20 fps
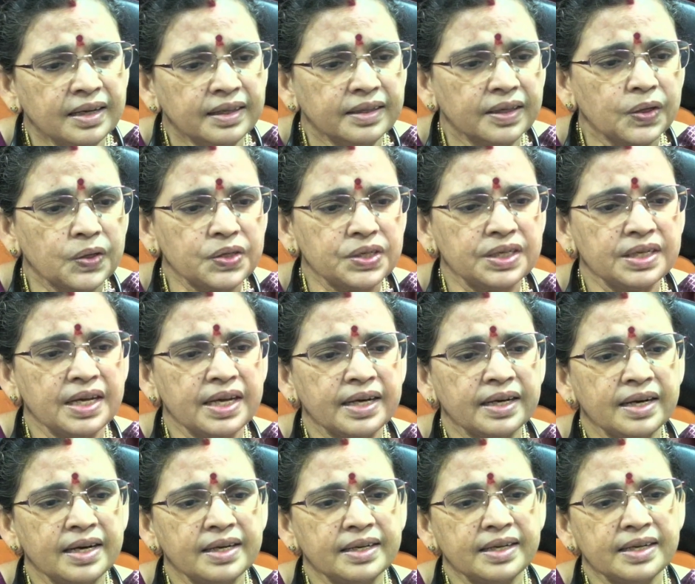The questionnaire
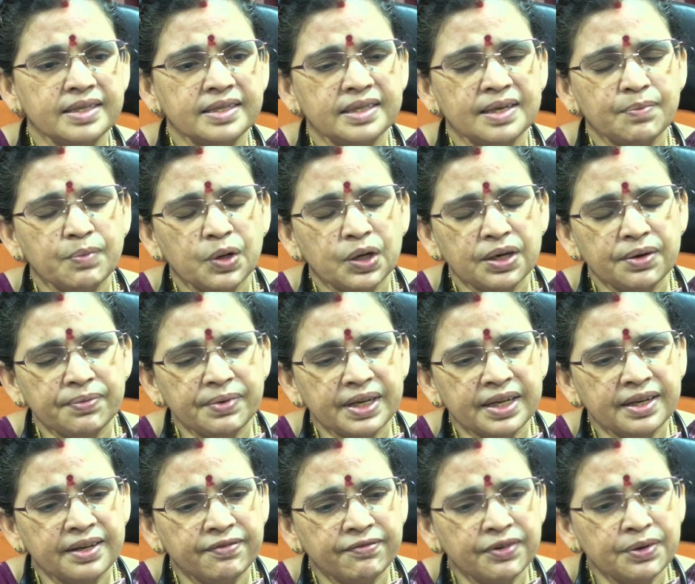contains demographic
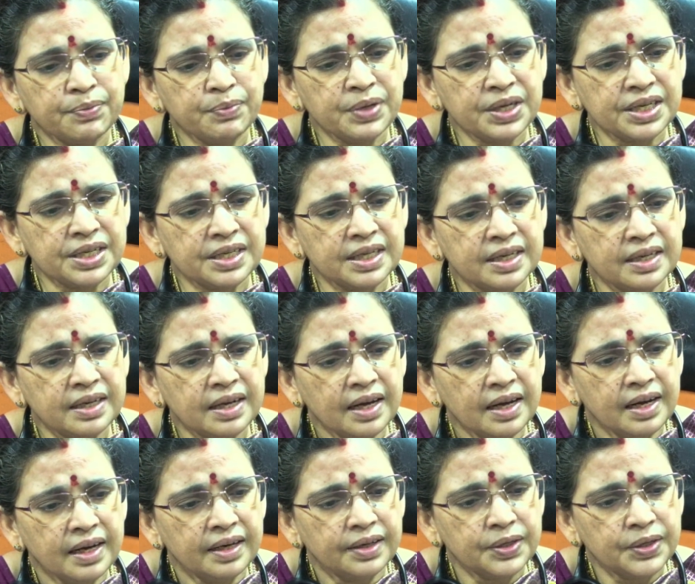information,
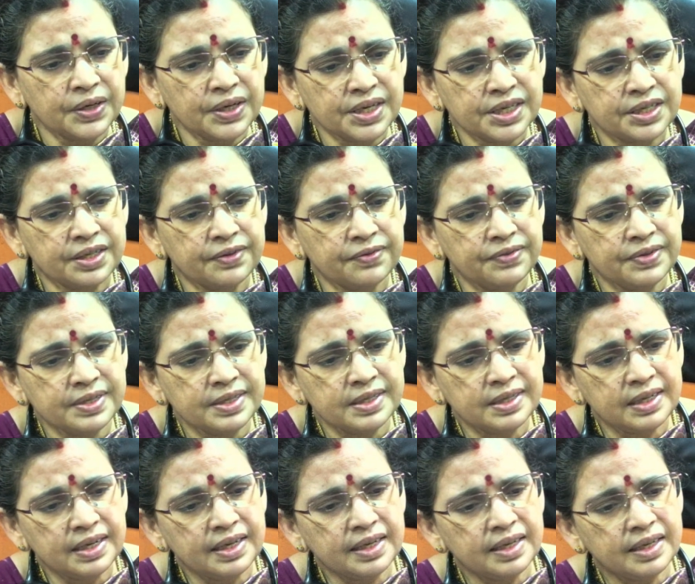duration of
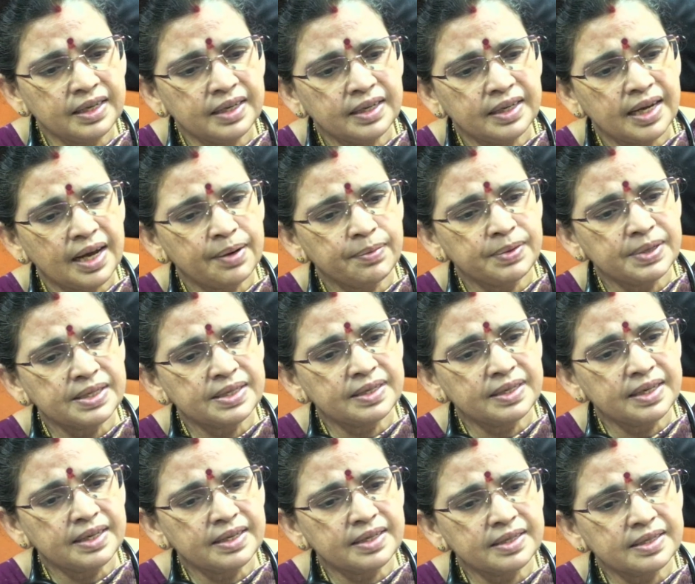insulin, diabetes
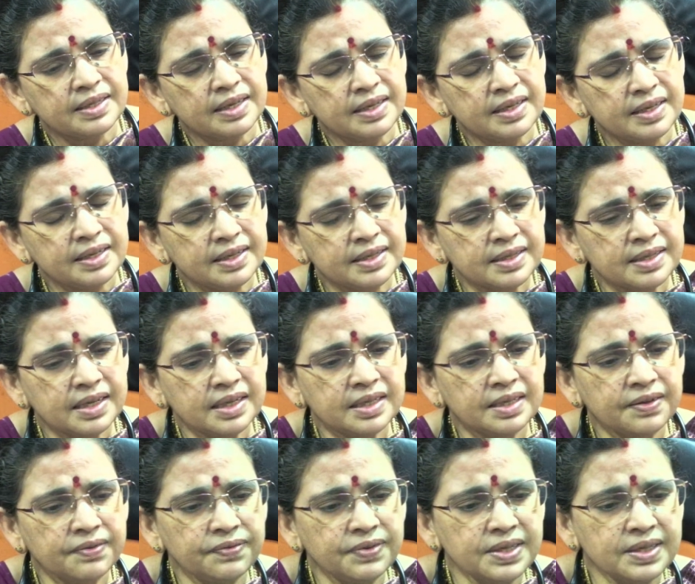status and initiation
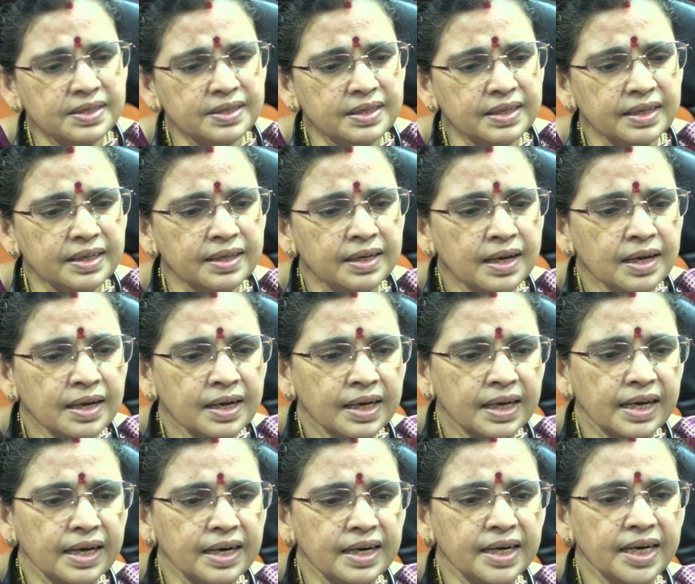of insulin,
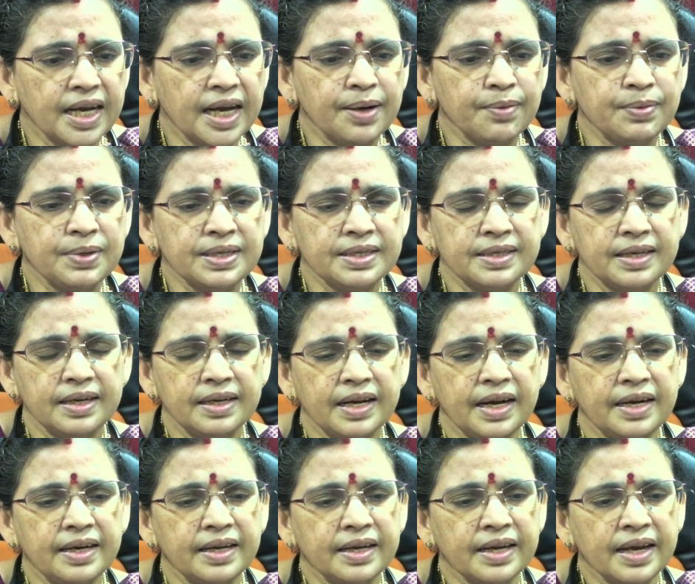current diabetes and
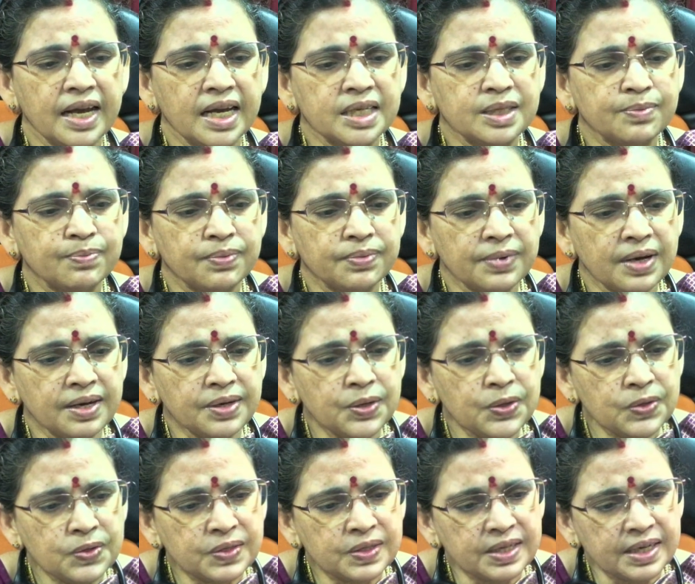ida gas
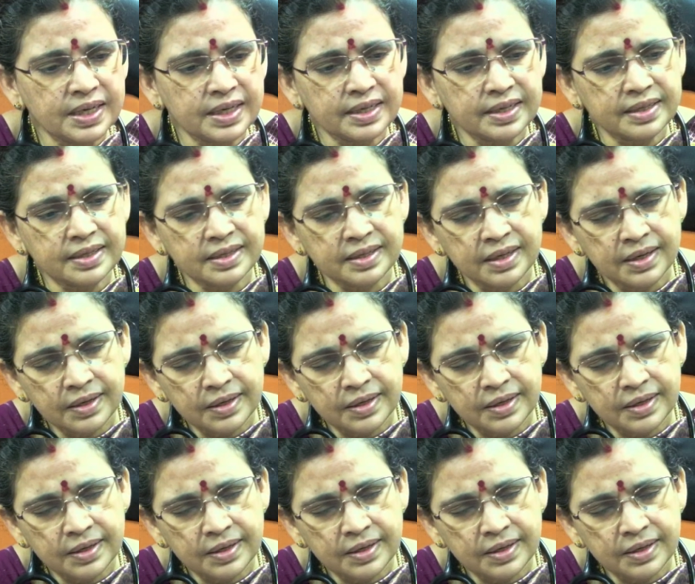use status,